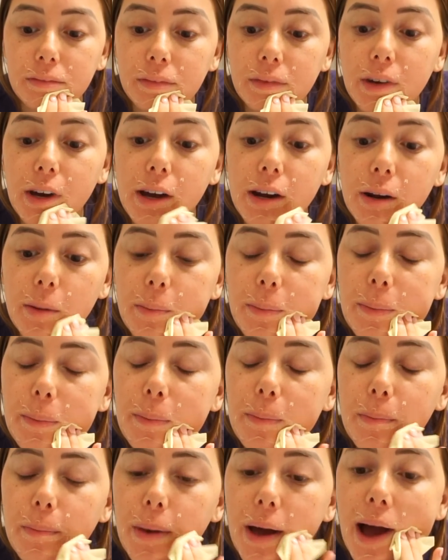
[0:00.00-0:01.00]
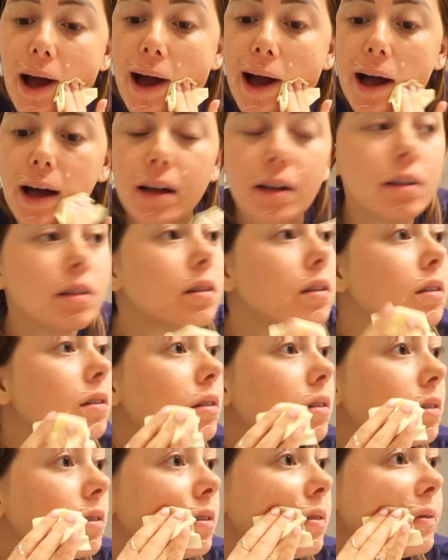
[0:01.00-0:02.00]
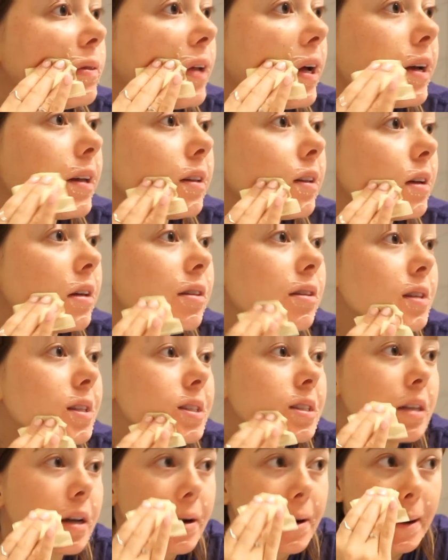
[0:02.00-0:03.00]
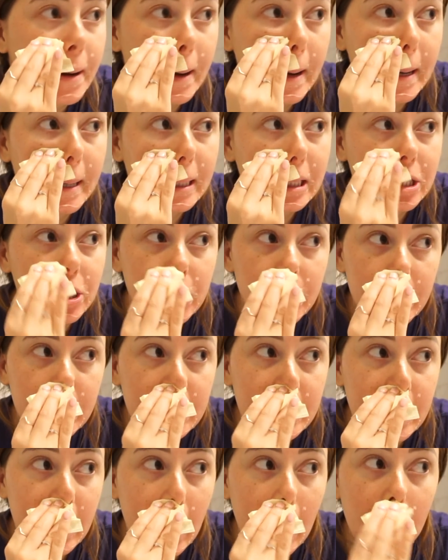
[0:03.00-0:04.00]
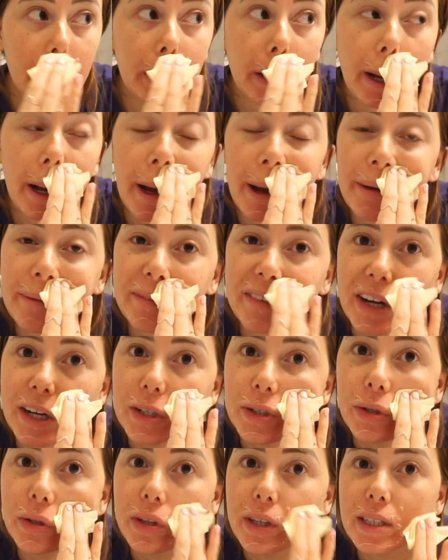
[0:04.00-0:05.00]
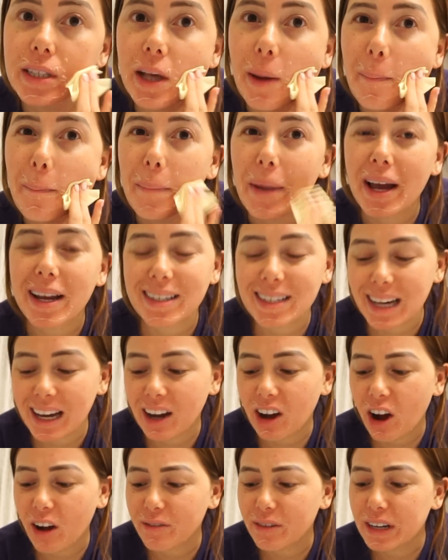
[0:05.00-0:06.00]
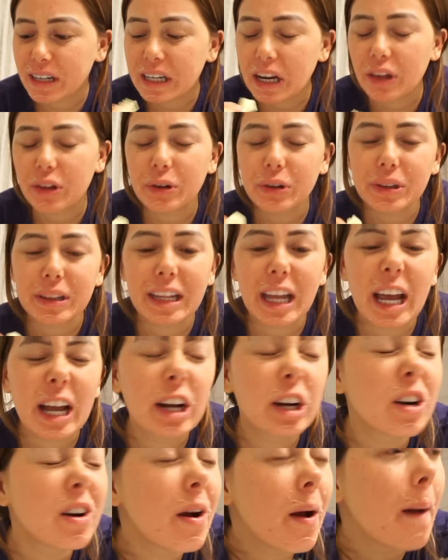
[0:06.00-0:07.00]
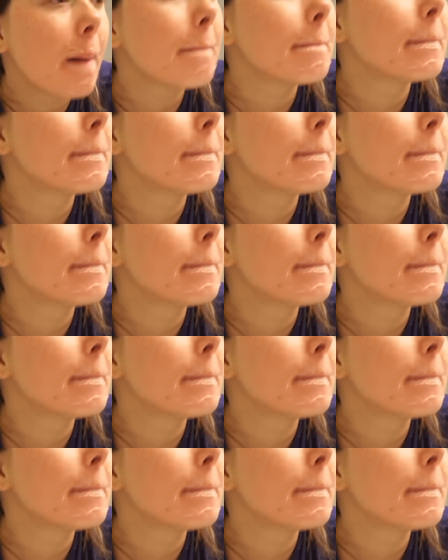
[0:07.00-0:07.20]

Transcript: Kind of pat lightly these areas. She said that if I do this, it might take off another layer,